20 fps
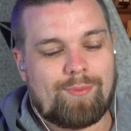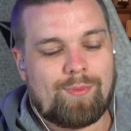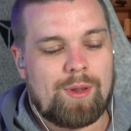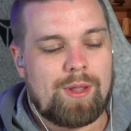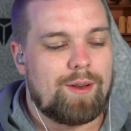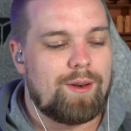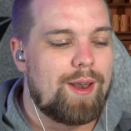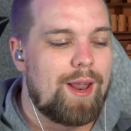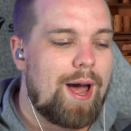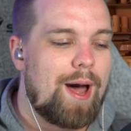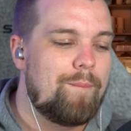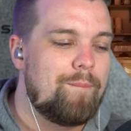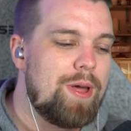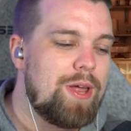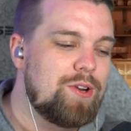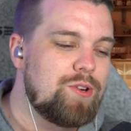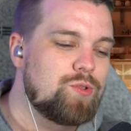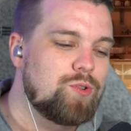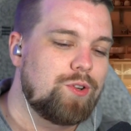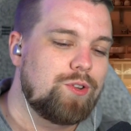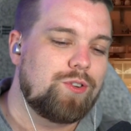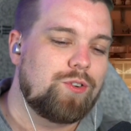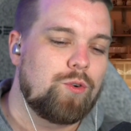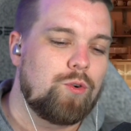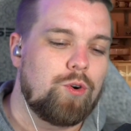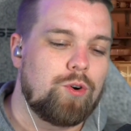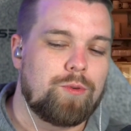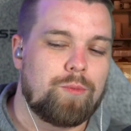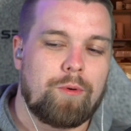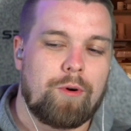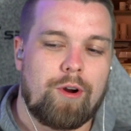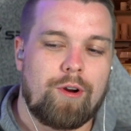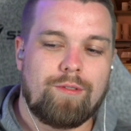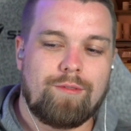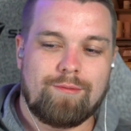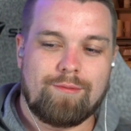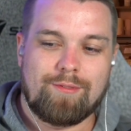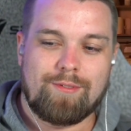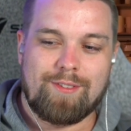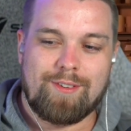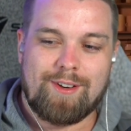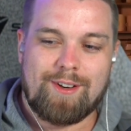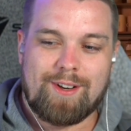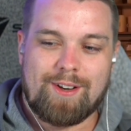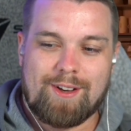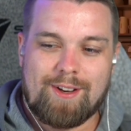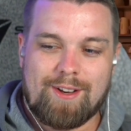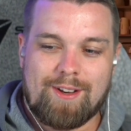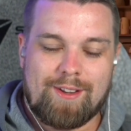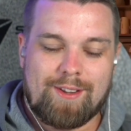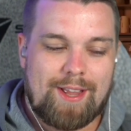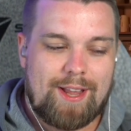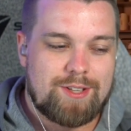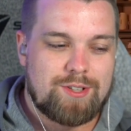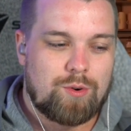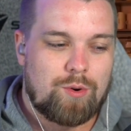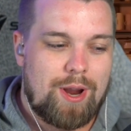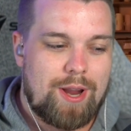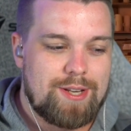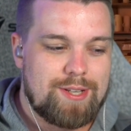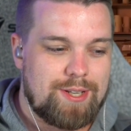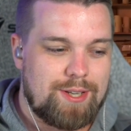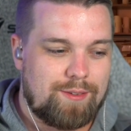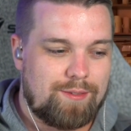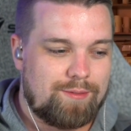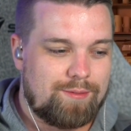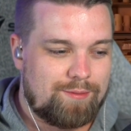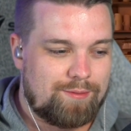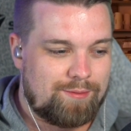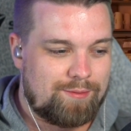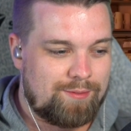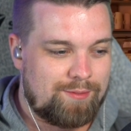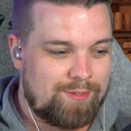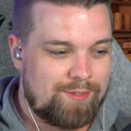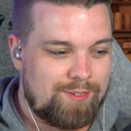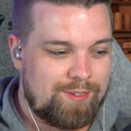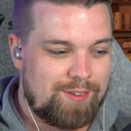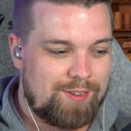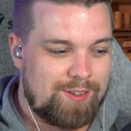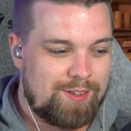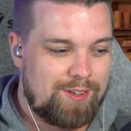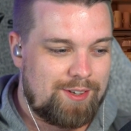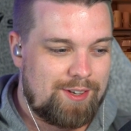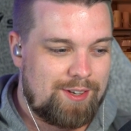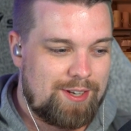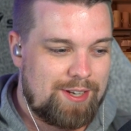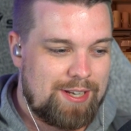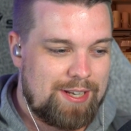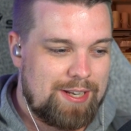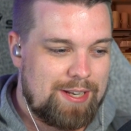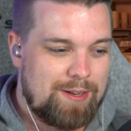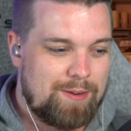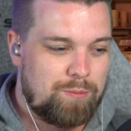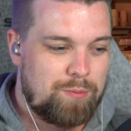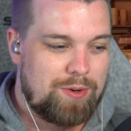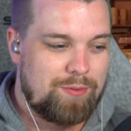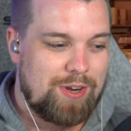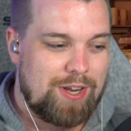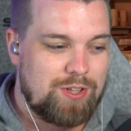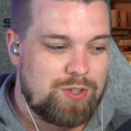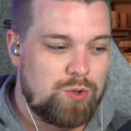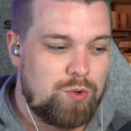Nah, Metatron's cooked, bro. That's crazy. But if I do,